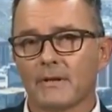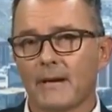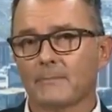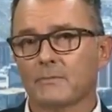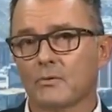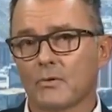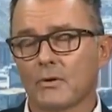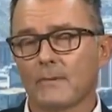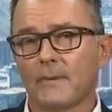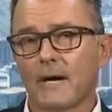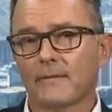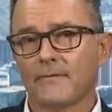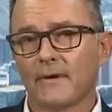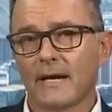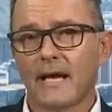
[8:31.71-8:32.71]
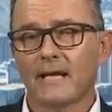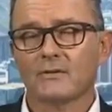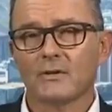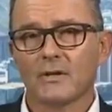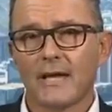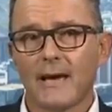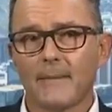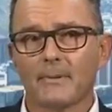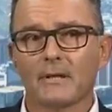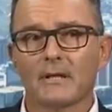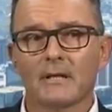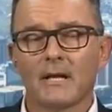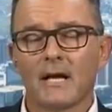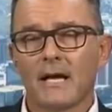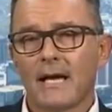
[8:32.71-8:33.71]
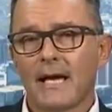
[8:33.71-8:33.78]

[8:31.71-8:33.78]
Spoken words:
I'm talking about financial capital.